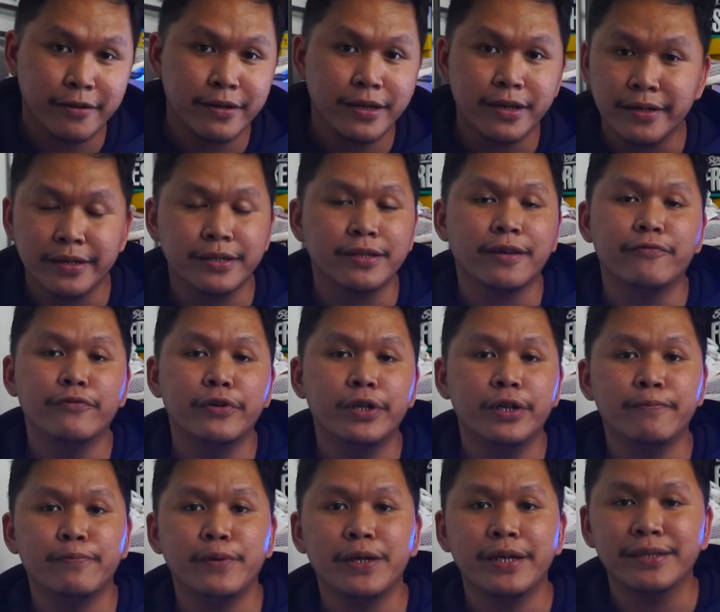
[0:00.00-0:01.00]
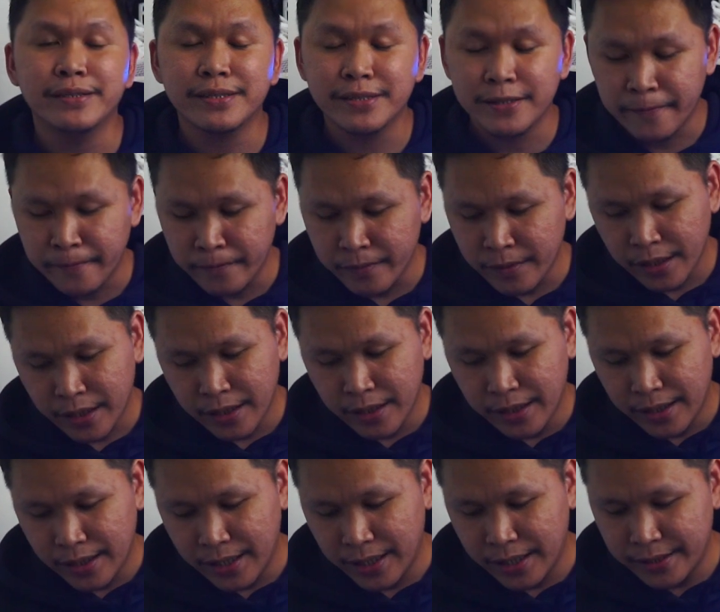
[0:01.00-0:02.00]
Now here in the Philippines,
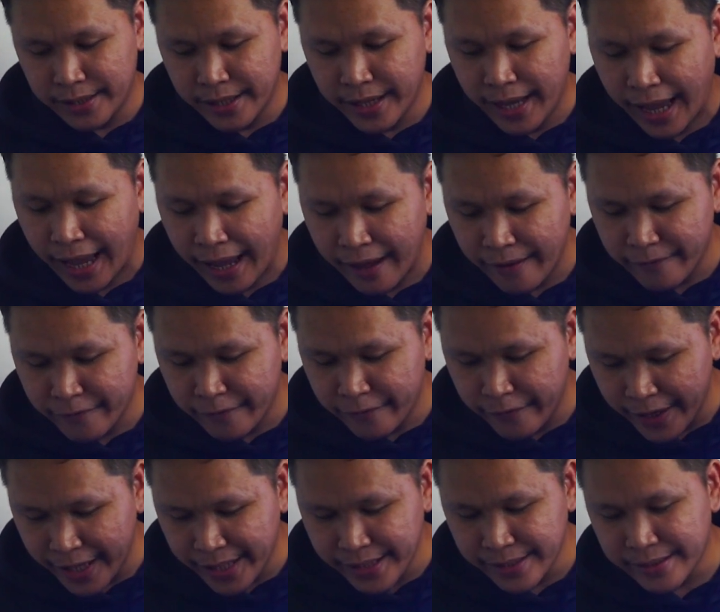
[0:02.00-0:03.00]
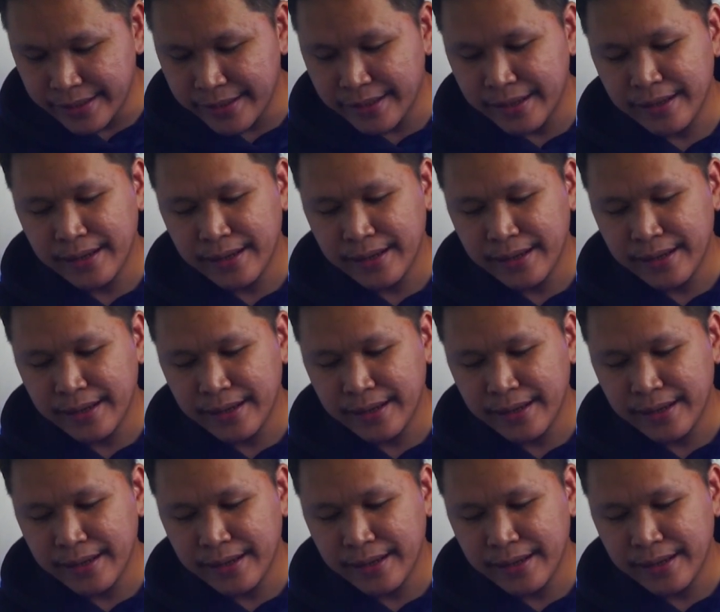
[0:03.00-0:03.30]
they haven't